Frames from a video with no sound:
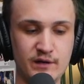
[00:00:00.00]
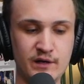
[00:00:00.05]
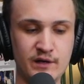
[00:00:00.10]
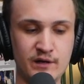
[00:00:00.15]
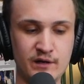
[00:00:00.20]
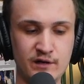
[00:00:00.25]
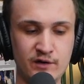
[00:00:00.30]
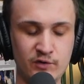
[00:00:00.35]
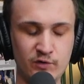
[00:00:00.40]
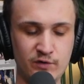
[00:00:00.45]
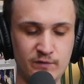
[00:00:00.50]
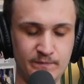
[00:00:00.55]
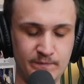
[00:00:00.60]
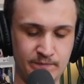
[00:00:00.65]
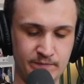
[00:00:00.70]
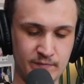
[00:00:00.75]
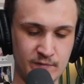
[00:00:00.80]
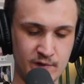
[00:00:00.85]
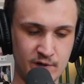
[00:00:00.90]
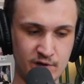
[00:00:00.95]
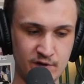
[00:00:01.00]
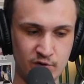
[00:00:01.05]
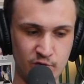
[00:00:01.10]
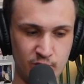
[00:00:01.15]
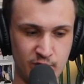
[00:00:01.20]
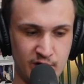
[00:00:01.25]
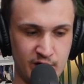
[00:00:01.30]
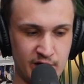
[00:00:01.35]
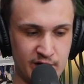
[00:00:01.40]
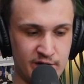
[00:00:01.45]
in a
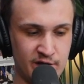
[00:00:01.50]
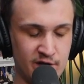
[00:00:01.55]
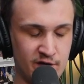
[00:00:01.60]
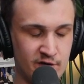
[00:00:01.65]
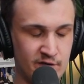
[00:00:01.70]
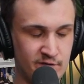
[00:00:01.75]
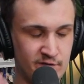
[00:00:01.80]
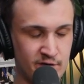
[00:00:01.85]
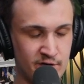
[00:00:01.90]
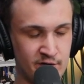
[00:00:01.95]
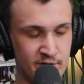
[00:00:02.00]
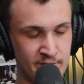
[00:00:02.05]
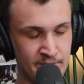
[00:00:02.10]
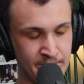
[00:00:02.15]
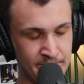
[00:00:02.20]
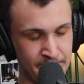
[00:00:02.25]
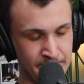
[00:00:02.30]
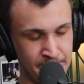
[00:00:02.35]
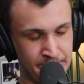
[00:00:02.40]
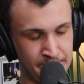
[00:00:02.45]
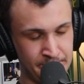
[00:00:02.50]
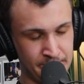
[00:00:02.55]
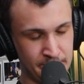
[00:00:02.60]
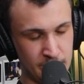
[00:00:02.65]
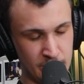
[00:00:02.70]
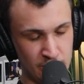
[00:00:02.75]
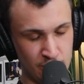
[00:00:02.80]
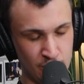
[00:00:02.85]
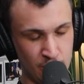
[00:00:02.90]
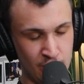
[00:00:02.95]
way, I think of
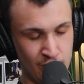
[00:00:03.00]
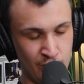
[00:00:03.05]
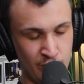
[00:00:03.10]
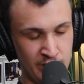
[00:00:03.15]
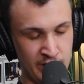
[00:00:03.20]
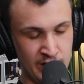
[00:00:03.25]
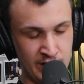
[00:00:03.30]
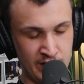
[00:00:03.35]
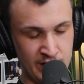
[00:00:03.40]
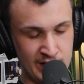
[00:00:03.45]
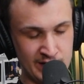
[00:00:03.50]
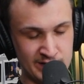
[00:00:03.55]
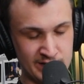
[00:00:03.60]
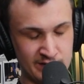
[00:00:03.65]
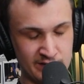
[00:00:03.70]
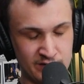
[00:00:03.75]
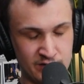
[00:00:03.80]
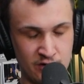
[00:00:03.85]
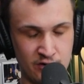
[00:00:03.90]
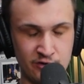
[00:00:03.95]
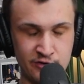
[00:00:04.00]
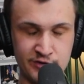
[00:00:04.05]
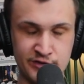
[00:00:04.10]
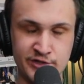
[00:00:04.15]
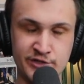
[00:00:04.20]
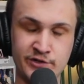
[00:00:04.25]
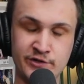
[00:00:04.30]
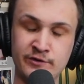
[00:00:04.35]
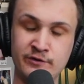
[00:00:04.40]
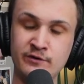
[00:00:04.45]
the runway as like the art
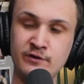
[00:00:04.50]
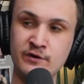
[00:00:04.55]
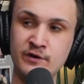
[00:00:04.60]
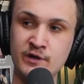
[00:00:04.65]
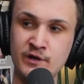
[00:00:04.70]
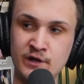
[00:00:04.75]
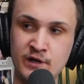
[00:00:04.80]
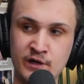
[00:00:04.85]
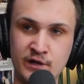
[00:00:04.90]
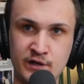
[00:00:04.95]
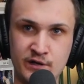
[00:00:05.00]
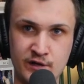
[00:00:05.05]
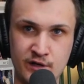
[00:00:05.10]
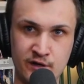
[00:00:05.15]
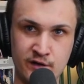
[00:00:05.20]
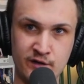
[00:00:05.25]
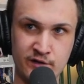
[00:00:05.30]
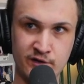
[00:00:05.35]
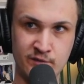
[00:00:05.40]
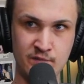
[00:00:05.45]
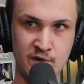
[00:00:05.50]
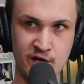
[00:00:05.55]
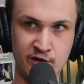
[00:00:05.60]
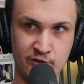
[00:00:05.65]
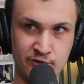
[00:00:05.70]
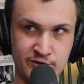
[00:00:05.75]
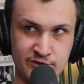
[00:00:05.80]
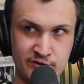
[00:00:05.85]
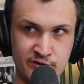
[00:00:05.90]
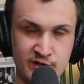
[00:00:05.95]
show. The
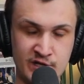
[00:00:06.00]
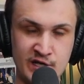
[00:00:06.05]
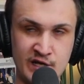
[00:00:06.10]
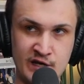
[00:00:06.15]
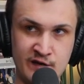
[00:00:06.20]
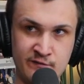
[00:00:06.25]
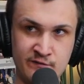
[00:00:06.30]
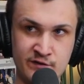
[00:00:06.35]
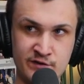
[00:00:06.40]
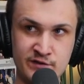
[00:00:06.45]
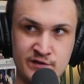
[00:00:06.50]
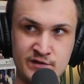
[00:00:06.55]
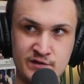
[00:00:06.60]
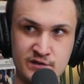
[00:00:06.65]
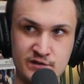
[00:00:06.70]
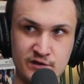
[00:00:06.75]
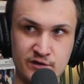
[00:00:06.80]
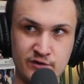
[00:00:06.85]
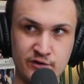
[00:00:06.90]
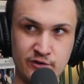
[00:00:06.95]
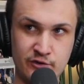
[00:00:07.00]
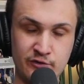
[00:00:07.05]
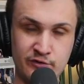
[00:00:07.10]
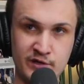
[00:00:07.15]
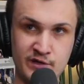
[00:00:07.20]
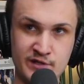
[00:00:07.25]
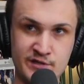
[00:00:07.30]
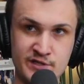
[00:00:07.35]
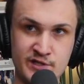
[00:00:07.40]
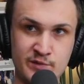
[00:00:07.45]
models are the canvas, the
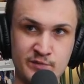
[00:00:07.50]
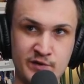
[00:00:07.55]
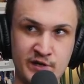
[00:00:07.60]
clothing is the